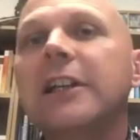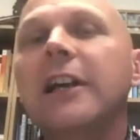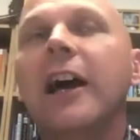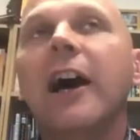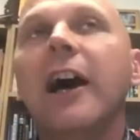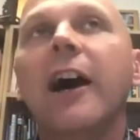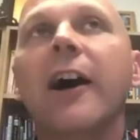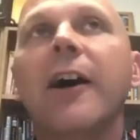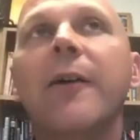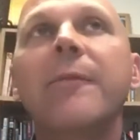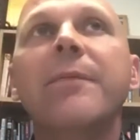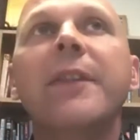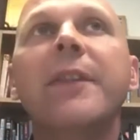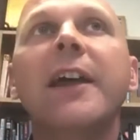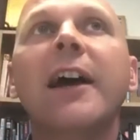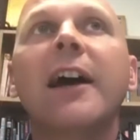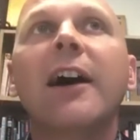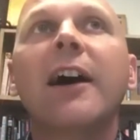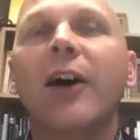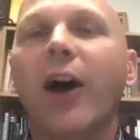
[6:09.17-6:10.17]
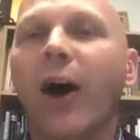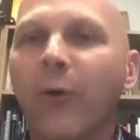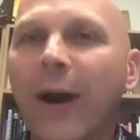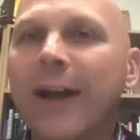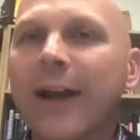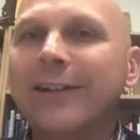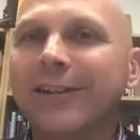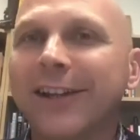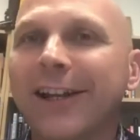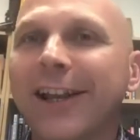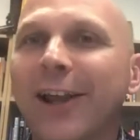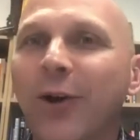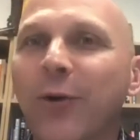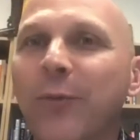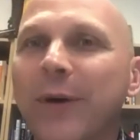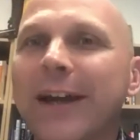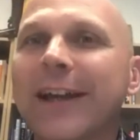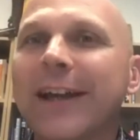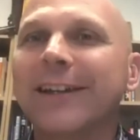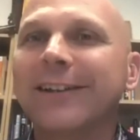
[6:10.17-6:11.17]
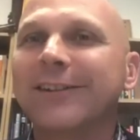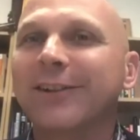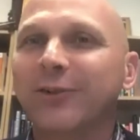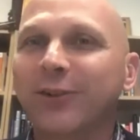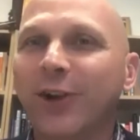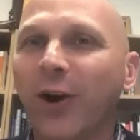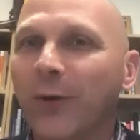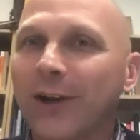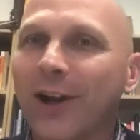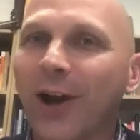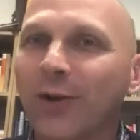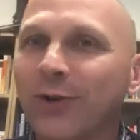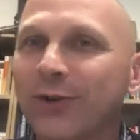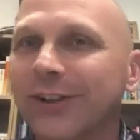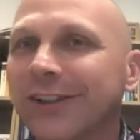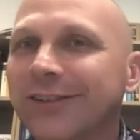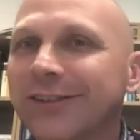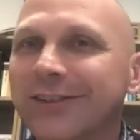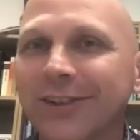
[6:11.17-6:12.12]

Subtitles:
I waited a little bit until no one noticed.